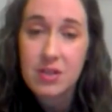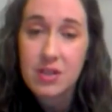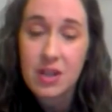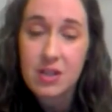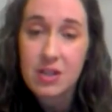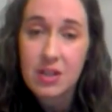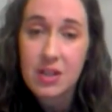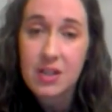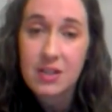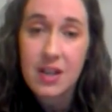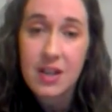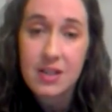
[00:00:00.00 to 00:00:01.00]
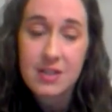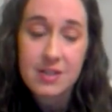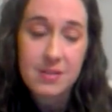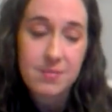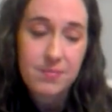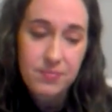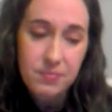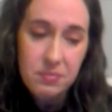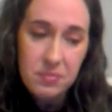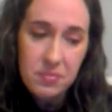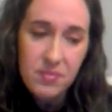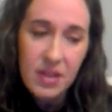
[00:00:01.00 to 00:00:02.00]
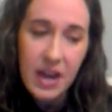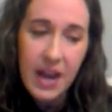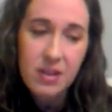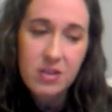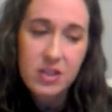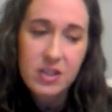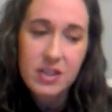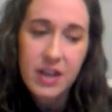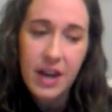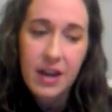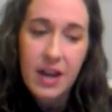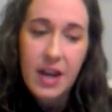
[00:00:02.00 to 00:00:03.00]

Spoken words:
such an intense allergy attack.